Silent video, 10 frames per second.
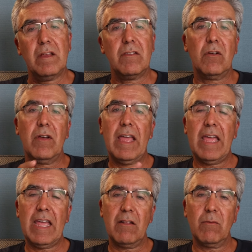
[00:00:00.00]
So
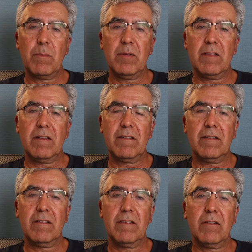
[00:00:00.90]
eight
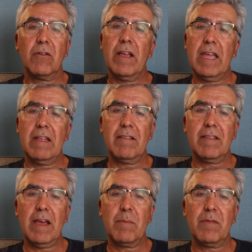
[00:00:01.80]
repetitions or eight
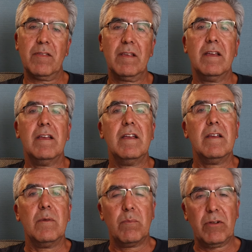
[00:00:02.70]
steps,
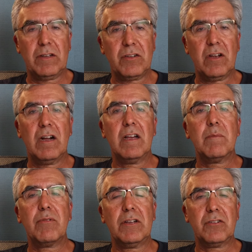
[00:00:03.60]
pressure
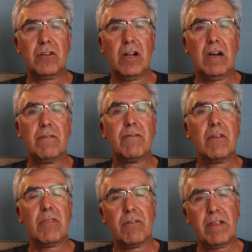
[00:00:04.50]
on, pressure off
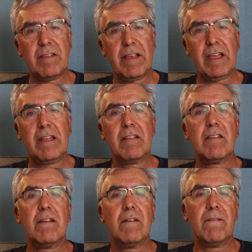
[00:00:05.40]
for 30
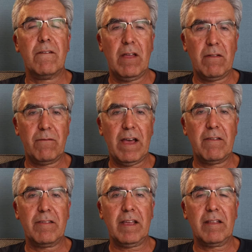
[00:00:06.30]
seconds and
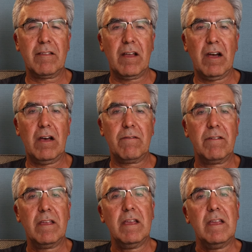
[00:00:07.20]
five seconds off
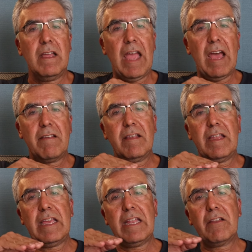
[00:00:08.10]
as
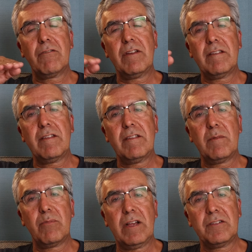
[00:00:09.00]
it increases
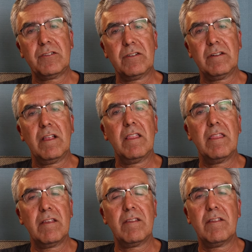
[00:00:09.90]
in pressure.
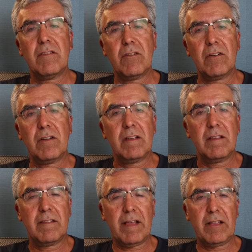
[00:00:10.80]
This is your
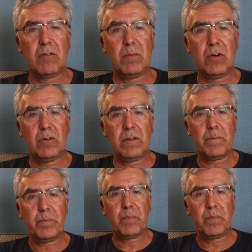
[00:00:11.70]
cycle mode.